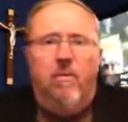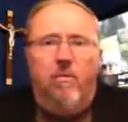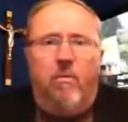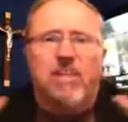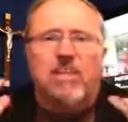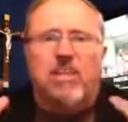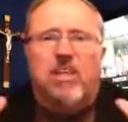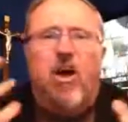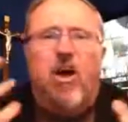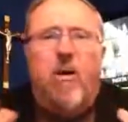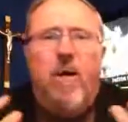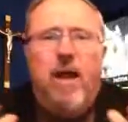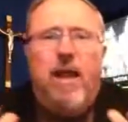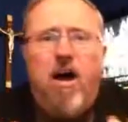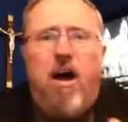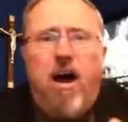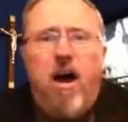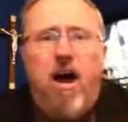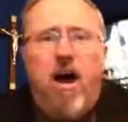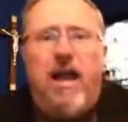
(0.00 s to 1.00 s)
What's going
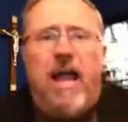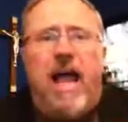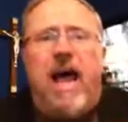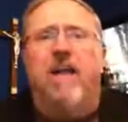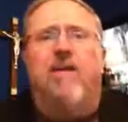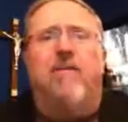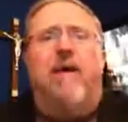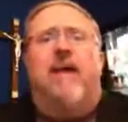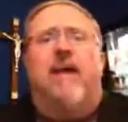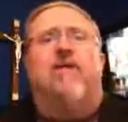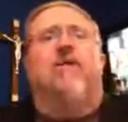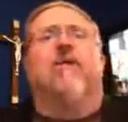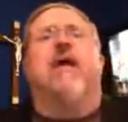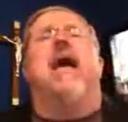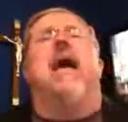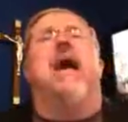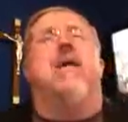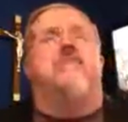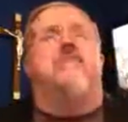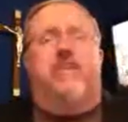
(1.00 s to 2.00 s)
on? How do I go to
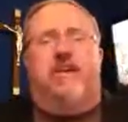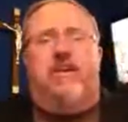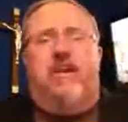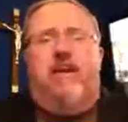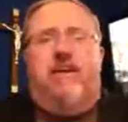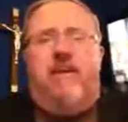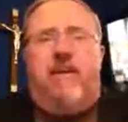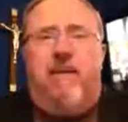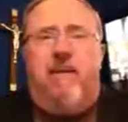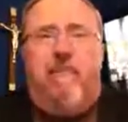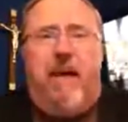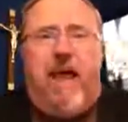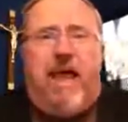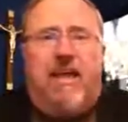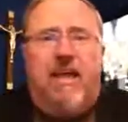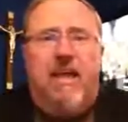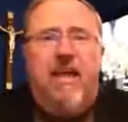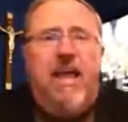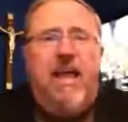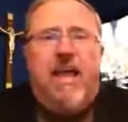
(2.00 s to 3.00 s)
Africa and come
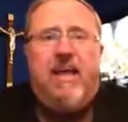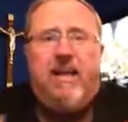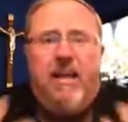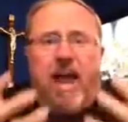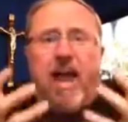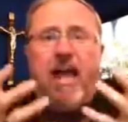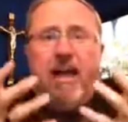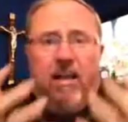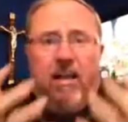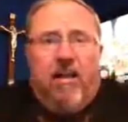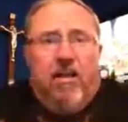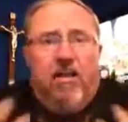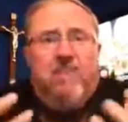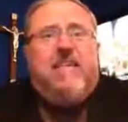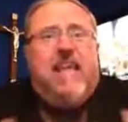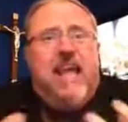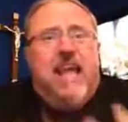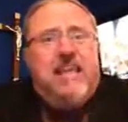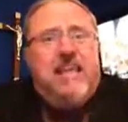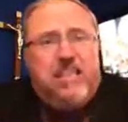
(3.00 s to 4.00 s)
back and I
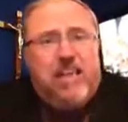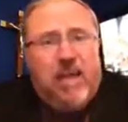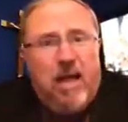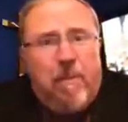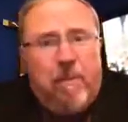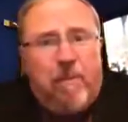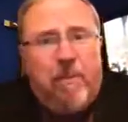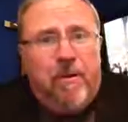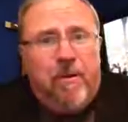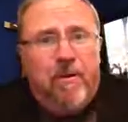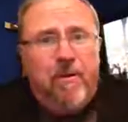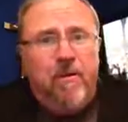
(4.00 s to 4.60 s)
lose Egypt?